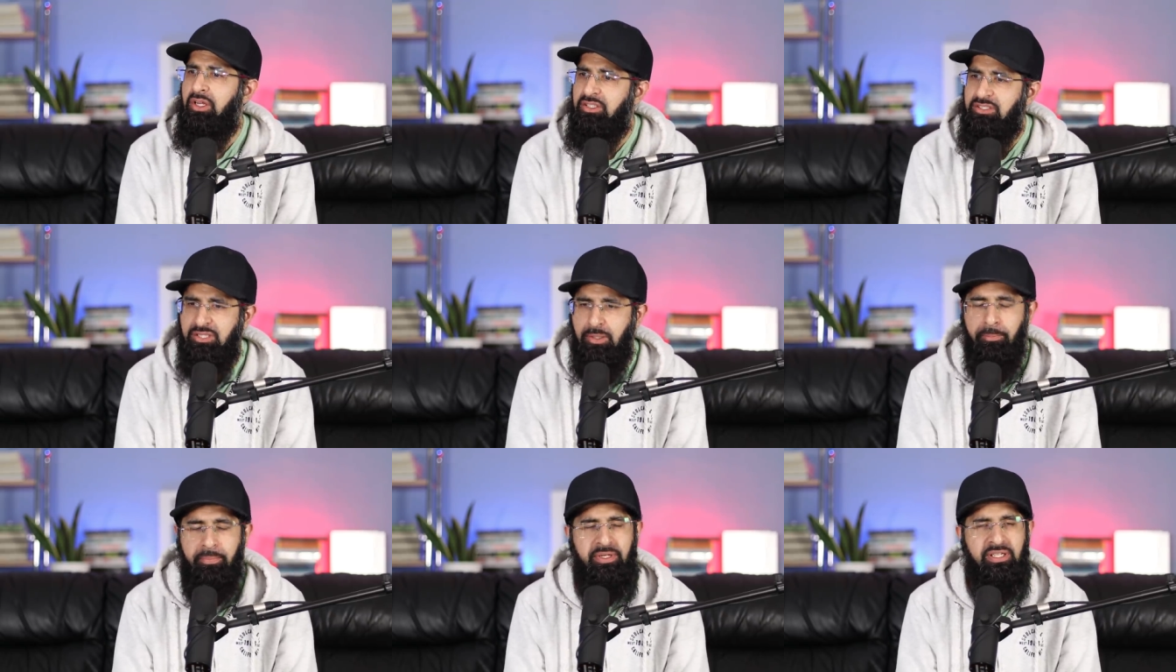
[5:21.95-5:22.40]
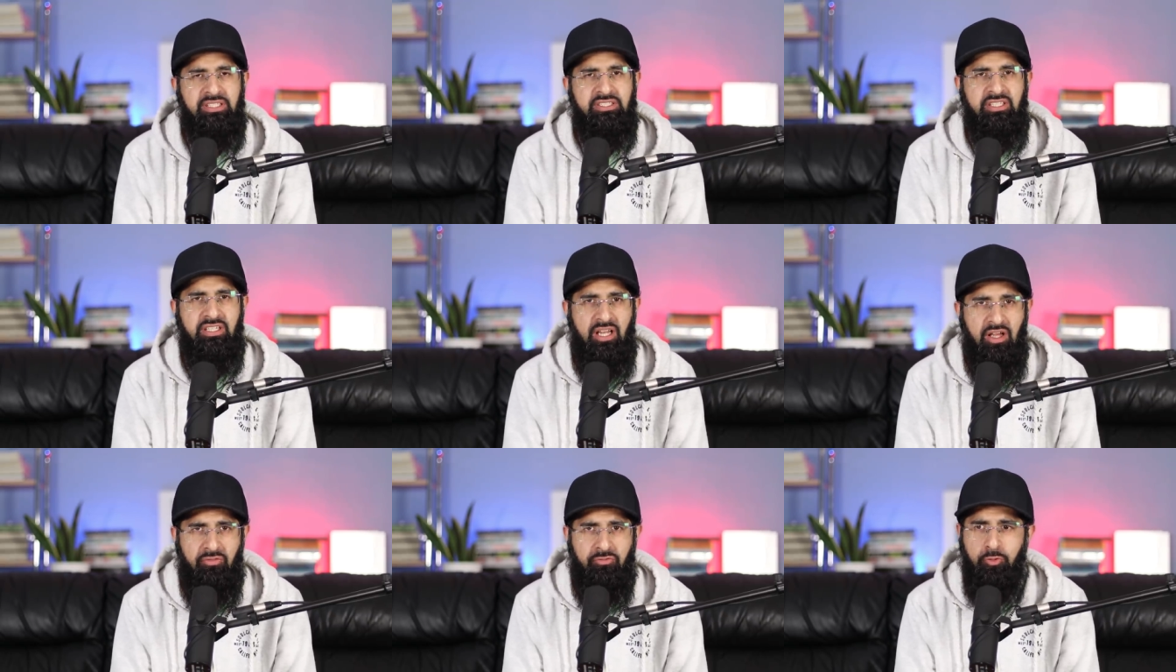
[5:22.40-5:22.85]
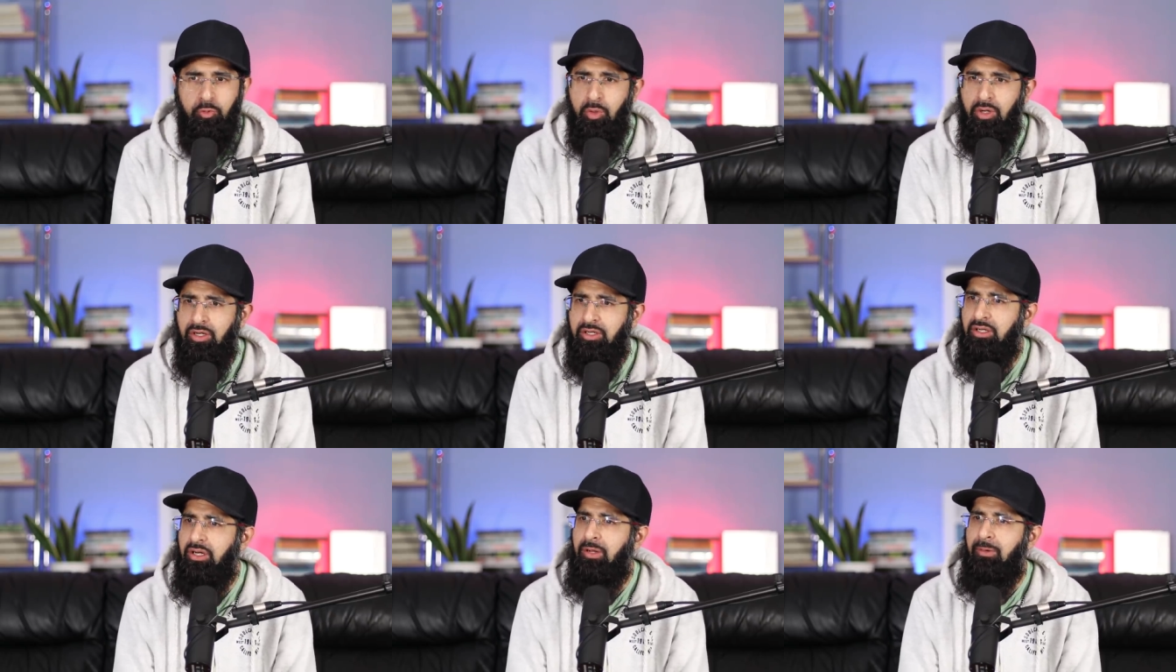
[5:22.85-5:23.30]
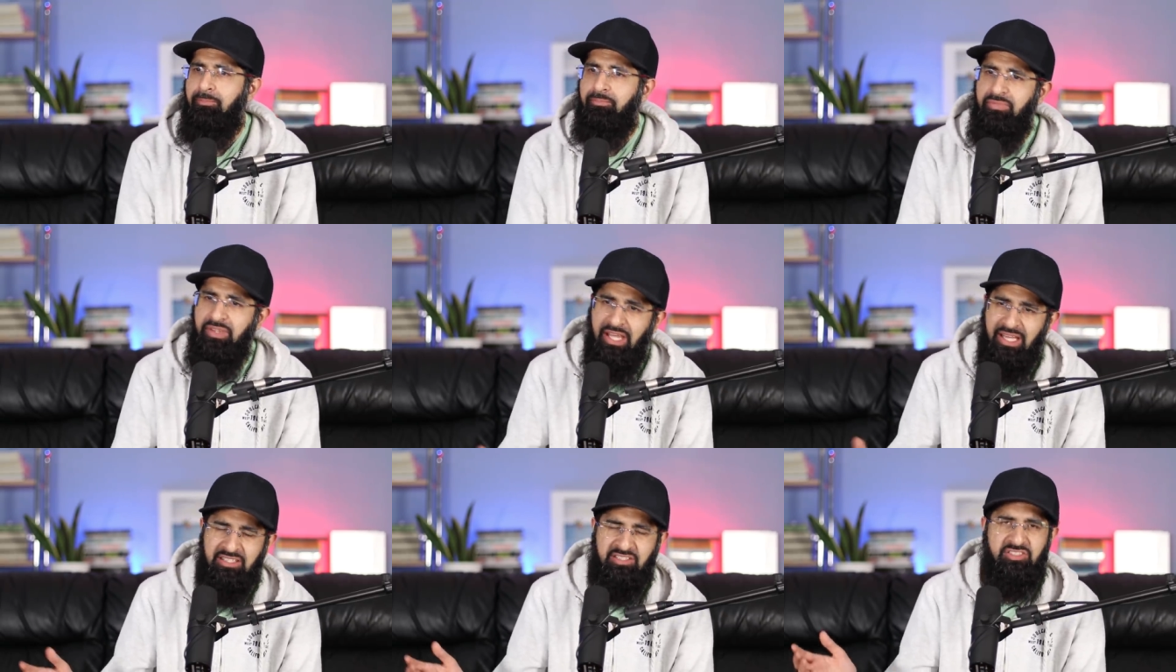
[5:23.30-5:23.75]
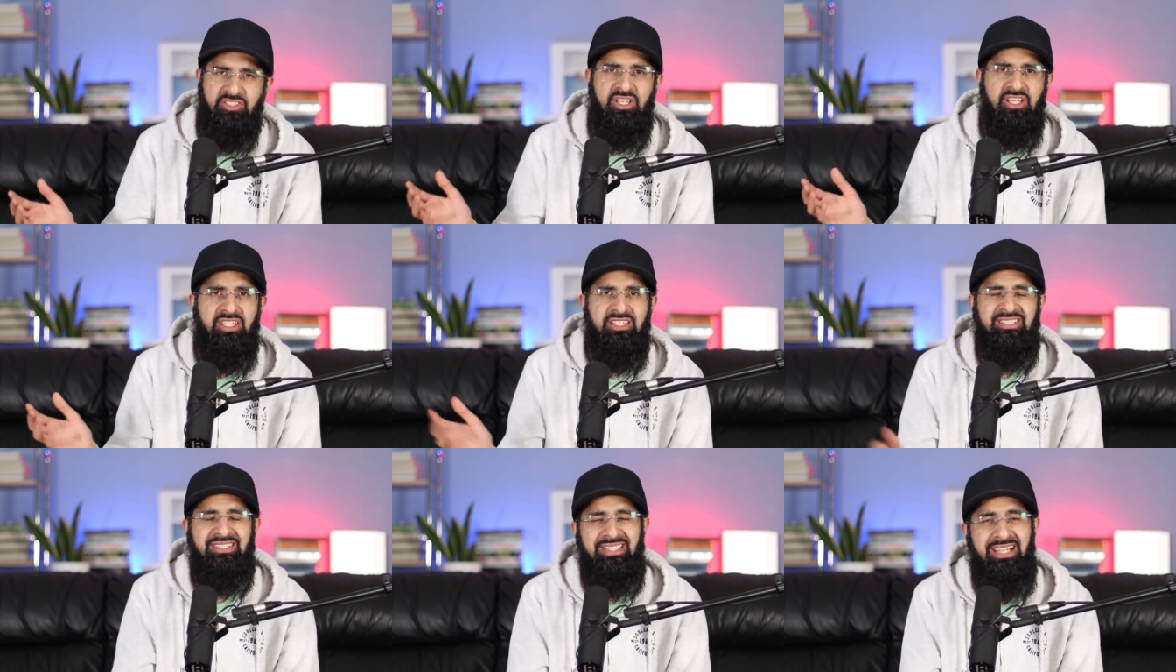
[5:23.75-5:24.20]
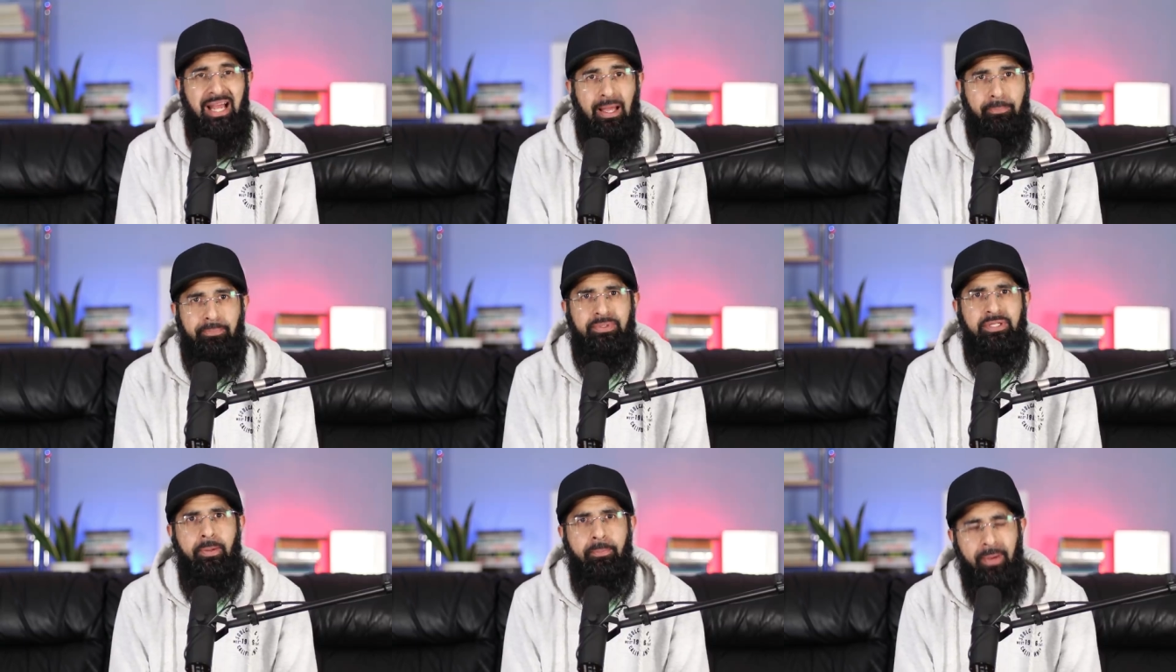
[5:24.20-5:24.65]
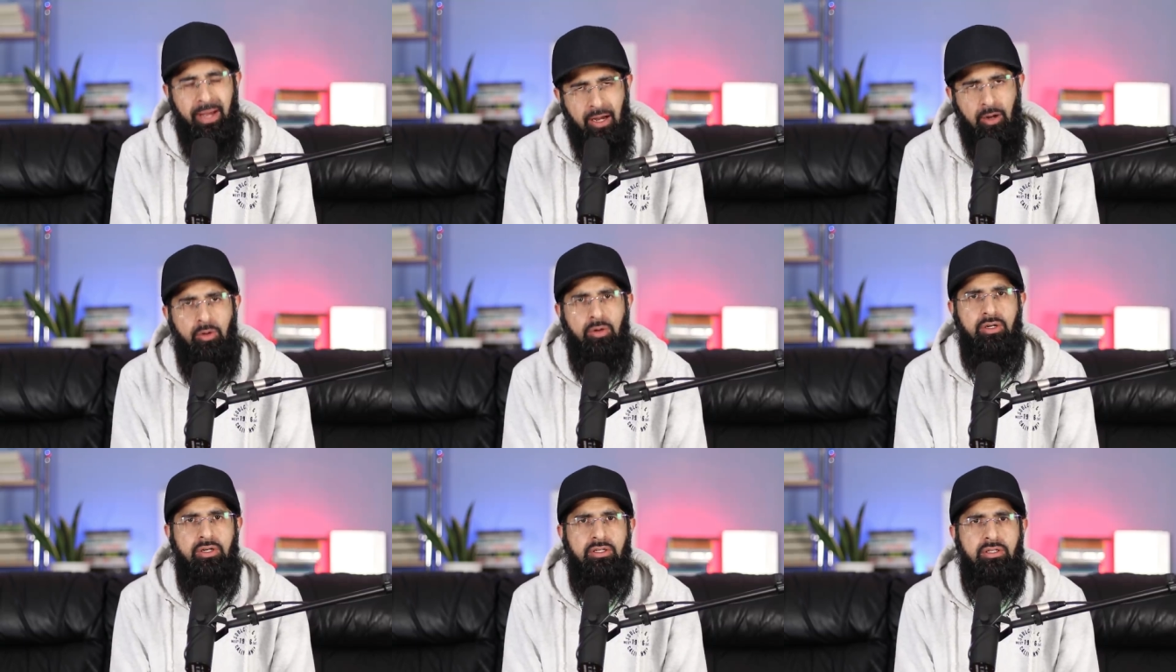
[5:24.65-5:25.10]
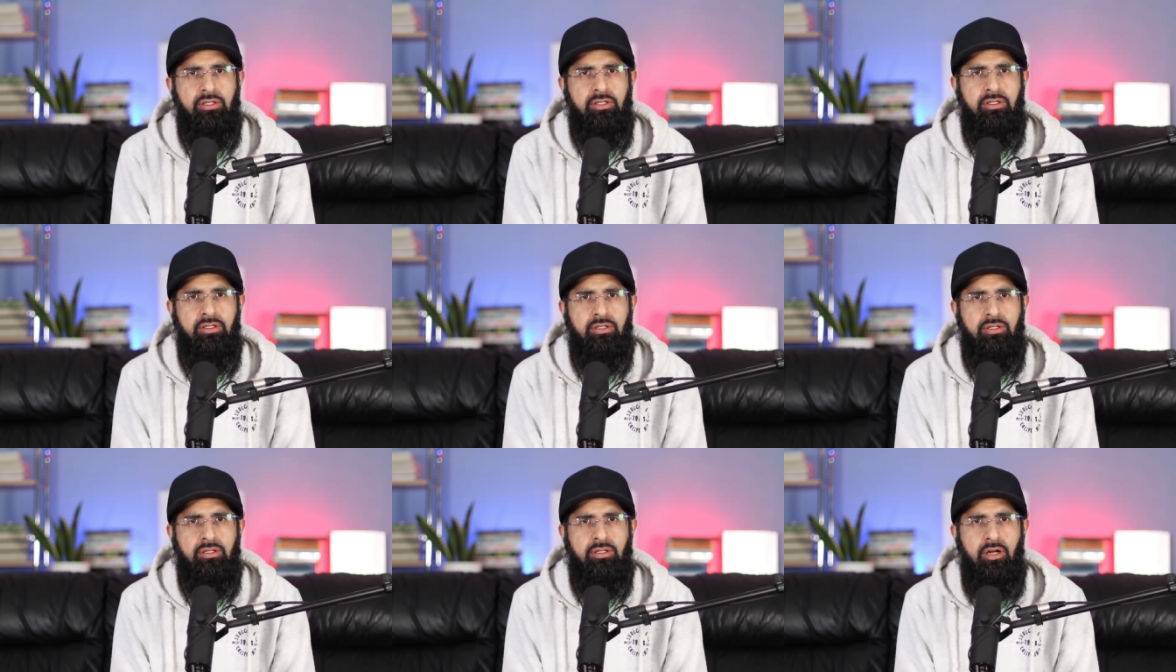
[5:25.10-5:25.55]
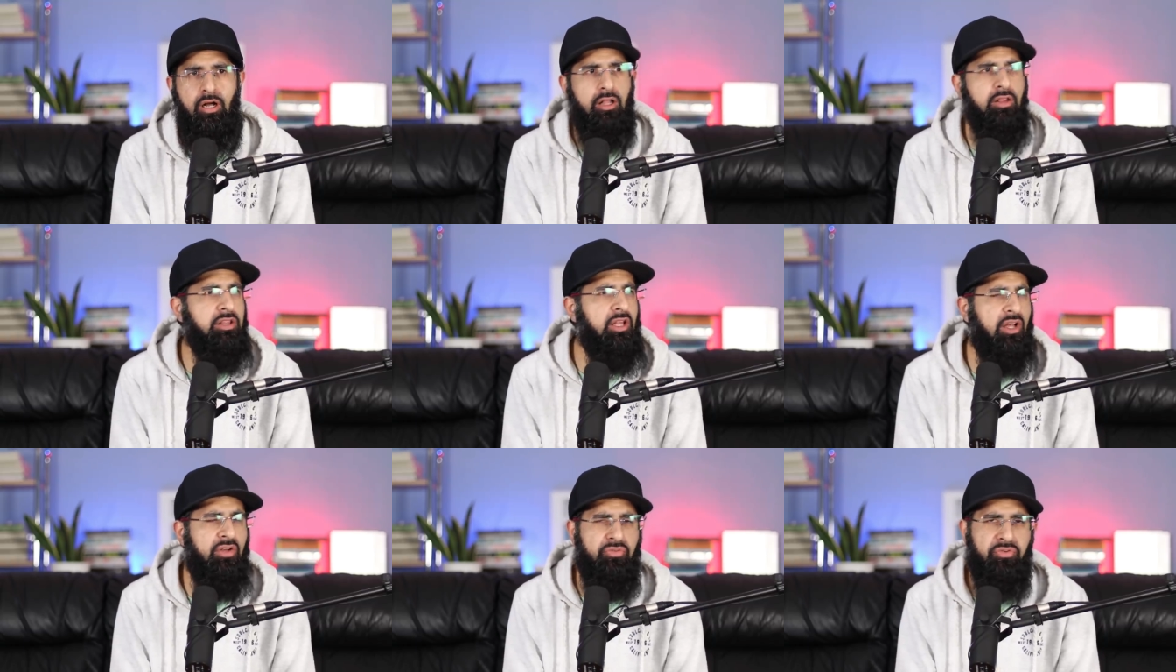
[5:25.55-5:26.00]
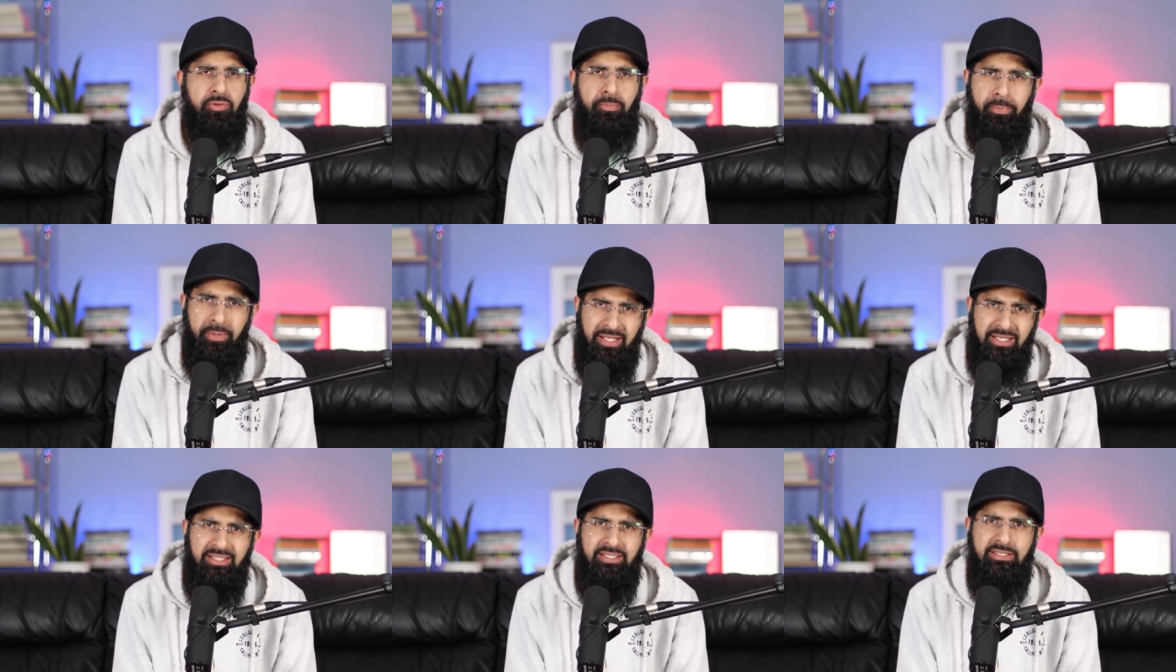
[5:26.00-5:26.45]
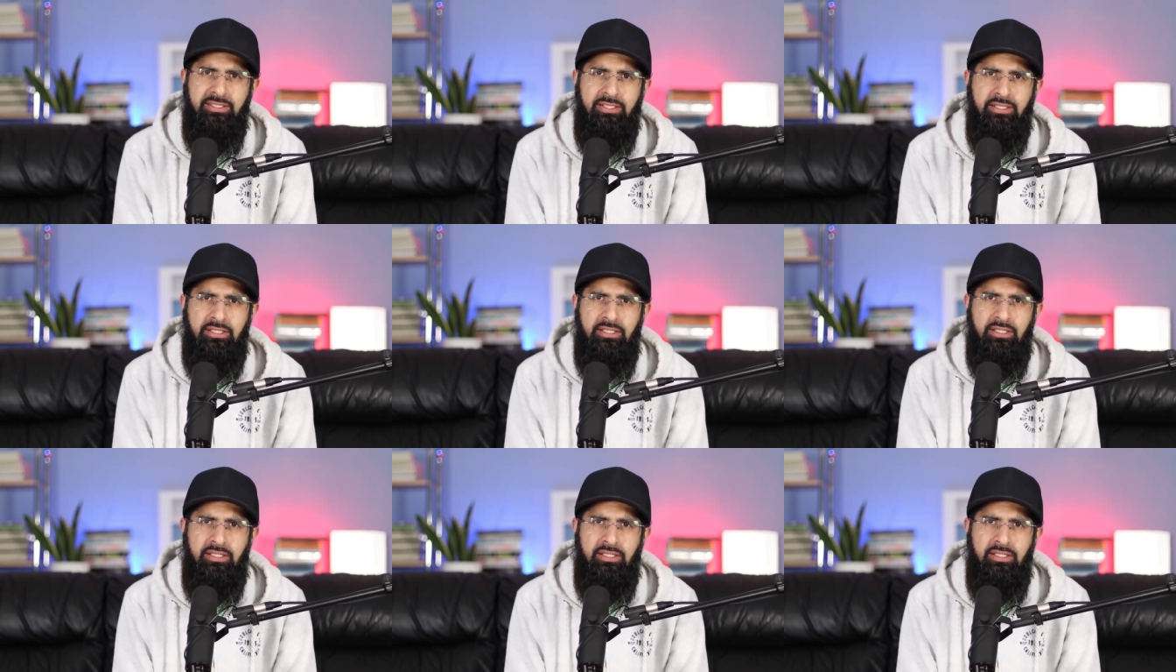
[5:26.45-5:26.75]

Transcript: somebody's loved one gets slapped about, Allah forbid,